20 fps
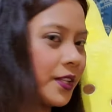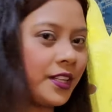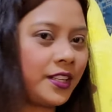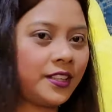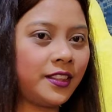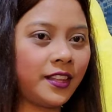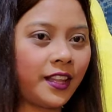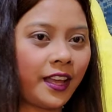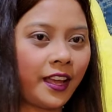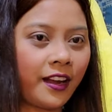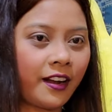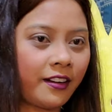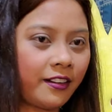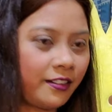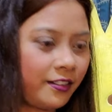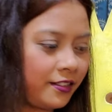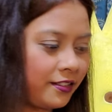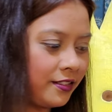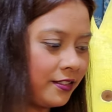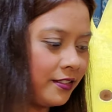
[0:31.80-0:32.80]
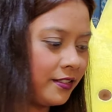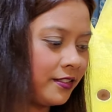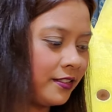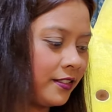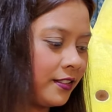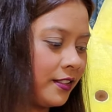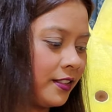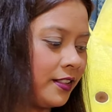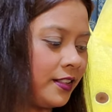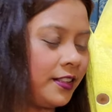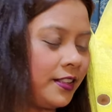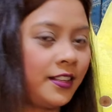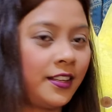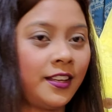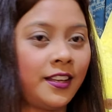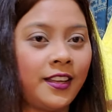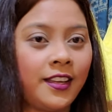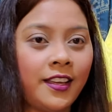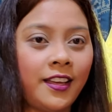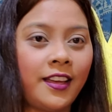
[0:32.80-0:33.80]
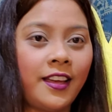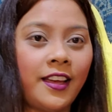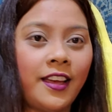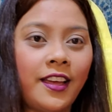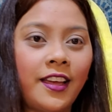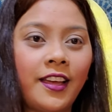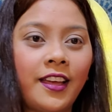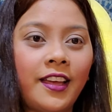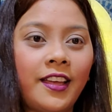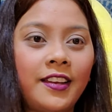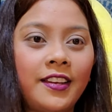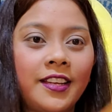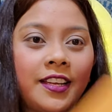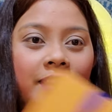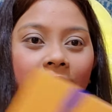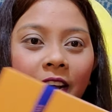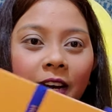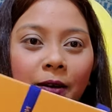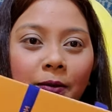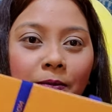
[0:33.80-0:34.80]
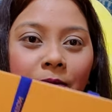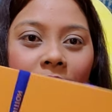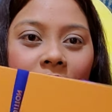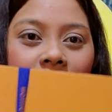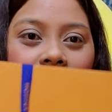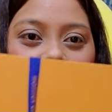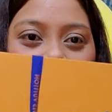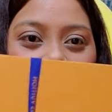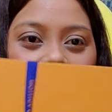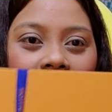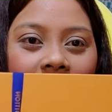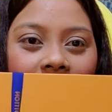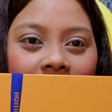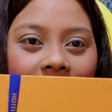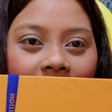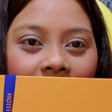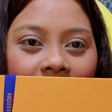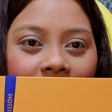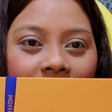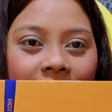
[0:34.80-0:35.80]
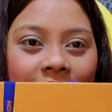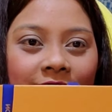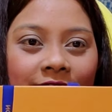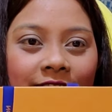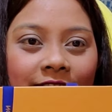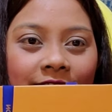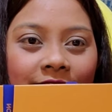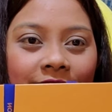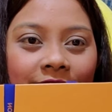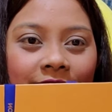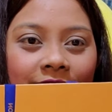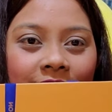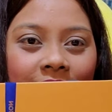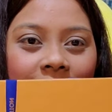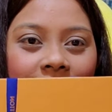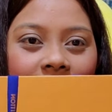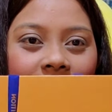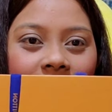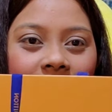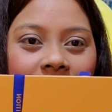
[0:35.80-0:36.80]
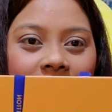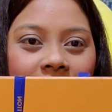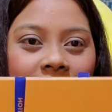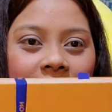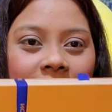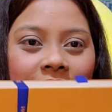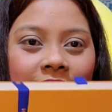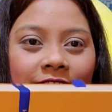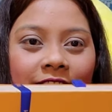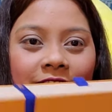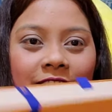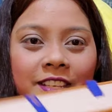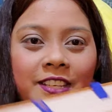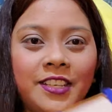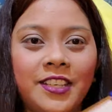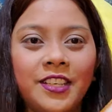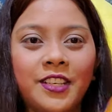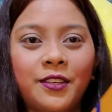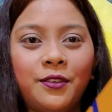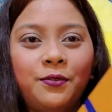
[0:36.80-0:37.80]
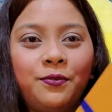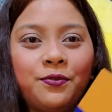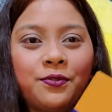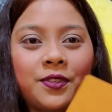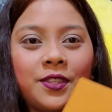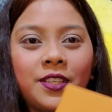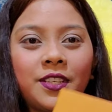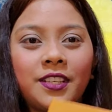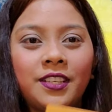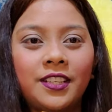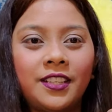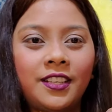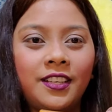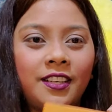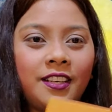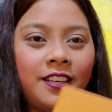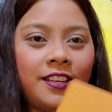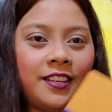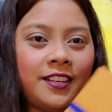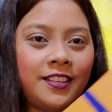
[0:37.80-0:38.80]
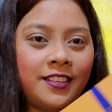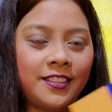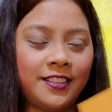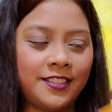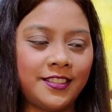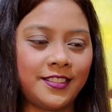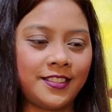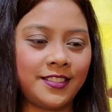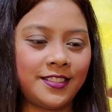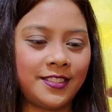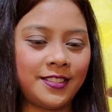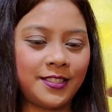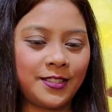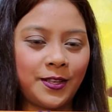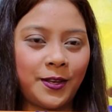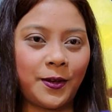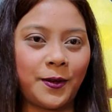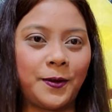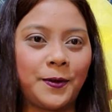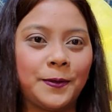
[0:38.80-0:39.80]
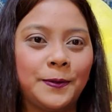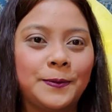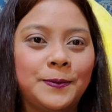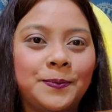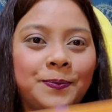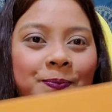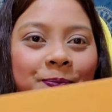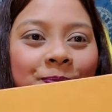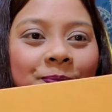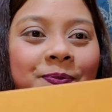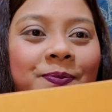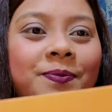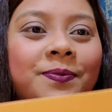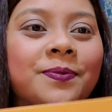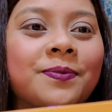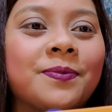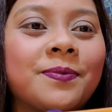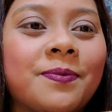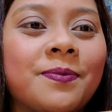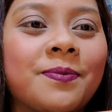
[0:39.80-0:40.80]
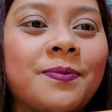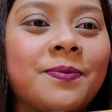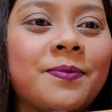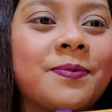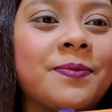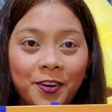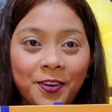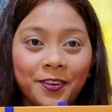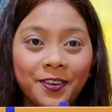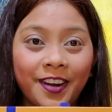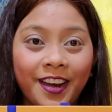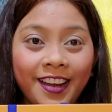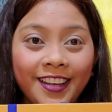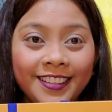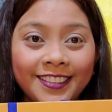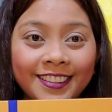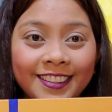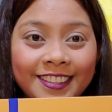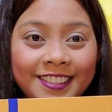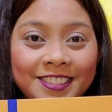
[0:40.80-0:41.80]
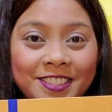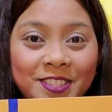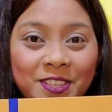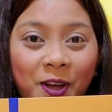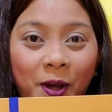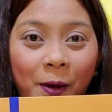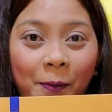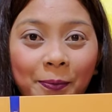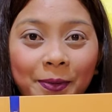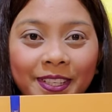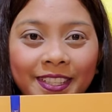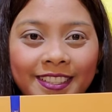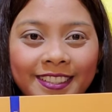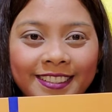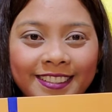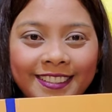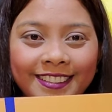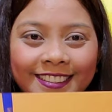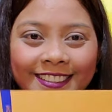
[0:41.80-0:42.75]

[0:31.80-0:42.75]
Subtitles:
it in there, and it comes like this. It's like a gift. So all right let's open it.